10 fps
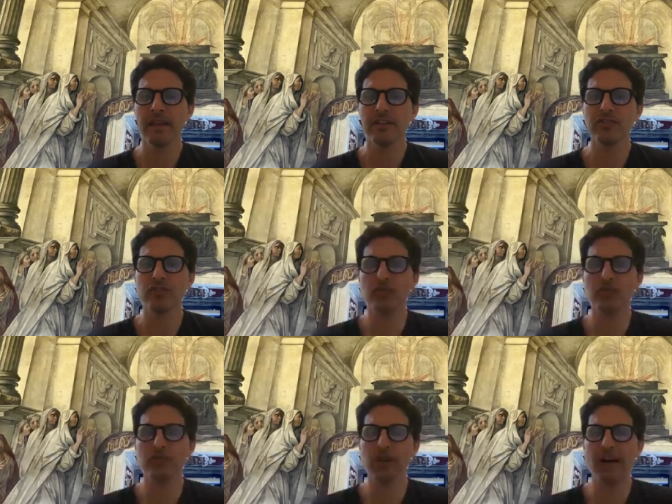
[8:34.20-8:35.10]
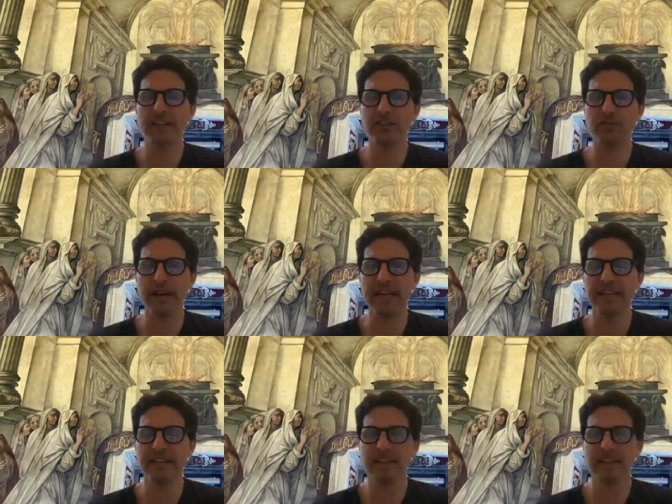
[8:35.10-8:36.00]
to grind
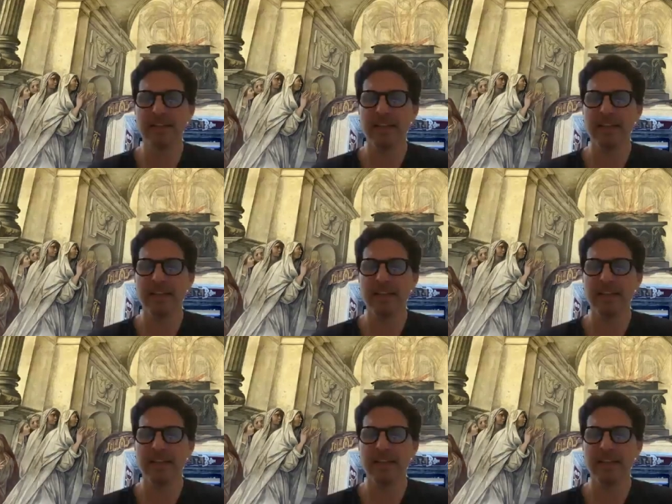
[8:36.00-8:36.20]
grain